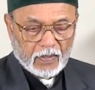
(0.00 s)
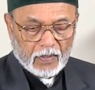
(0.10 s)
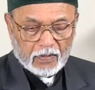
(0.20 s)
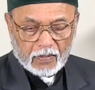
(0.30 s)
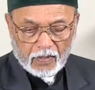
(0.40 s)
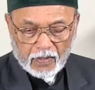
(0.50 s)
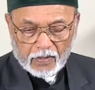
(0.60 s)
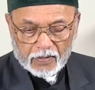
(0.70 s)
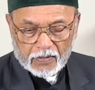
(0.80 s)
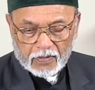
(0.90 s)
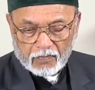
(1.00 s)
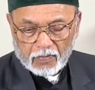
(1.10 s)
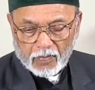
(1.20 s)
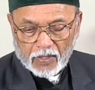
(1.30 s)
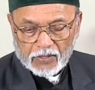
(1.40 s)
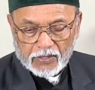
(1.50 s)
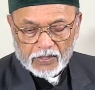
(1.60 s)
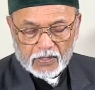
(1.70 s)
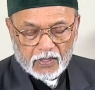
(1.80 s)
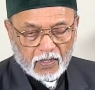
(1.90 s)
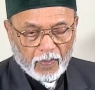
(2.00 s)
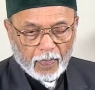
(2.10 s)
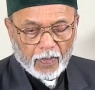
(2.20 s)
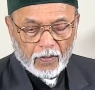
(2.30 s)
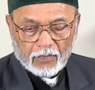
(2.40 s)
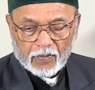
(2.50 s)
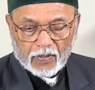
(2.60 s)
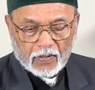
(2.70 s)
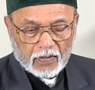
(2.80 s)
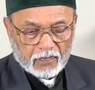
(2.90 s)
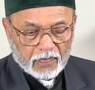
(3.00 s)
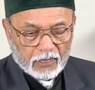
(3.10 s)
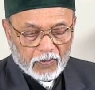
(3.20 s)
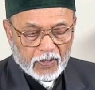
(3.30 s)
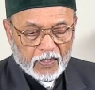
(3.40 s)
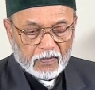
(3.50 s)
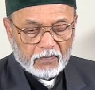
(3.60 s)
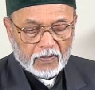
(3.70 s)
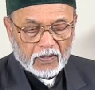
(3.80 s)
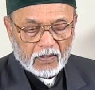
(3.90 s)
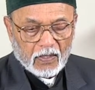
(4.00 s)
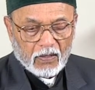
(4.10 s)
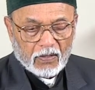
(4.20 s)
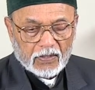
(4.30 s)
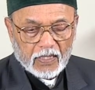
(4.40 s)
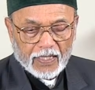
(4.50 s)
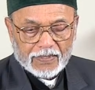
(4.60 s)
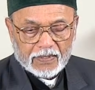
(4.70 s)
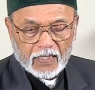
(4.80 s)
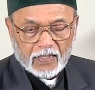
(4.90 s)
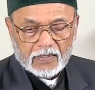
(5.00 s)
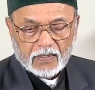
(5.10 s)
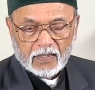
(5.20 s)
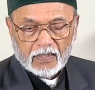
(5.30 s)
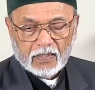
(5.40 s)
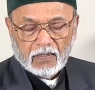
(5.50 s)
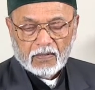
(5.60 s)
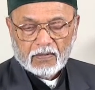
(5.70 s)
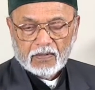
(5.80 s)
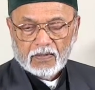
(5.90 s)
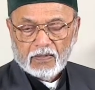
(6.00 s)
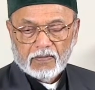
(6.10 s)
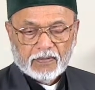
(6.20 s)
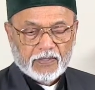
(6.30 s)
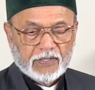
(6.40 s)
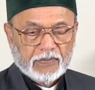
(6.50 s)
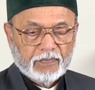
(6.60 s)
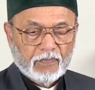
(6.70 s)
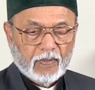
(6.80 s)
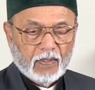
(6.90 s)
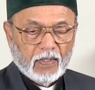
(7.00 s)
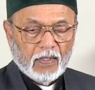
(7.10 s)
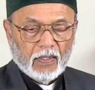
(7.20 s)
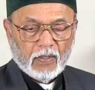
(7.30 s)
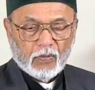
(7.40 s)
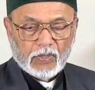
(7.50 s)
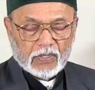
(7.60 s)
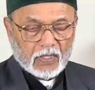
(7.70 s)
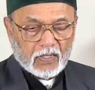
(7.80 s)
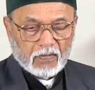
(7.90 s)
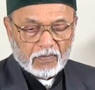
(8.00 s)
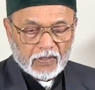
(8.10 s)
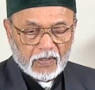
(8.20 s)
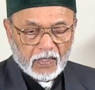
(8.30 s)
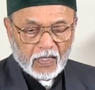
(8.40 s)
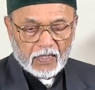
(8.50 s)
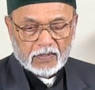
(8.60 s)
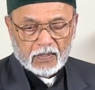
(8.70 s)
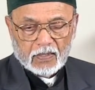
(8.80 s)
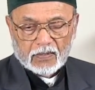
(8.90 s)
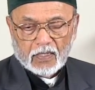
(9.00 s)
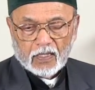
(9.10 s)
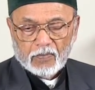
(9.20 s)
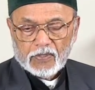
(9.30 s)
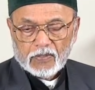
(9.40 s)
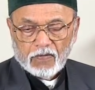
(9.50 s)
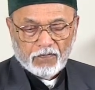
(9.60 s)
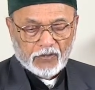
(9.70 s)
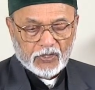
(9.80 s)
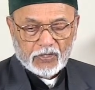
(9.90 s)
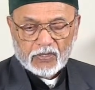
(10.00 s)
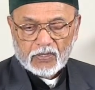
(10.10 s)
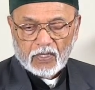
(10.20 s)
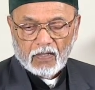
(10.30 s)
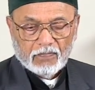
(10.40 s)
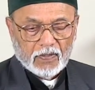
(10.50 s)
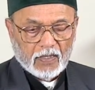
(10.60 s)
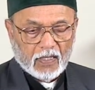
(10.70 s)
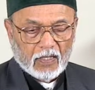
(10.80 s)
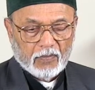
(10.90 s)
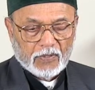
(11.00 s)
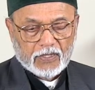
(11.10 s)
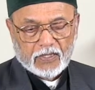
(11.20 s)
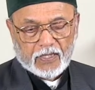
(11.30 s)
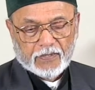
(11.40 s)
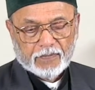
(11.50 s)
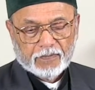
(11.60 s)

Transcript: The leaders of the marches were rewarded with large estates in the conquered territories, which they governed as autonomous officials of the Ottoman state.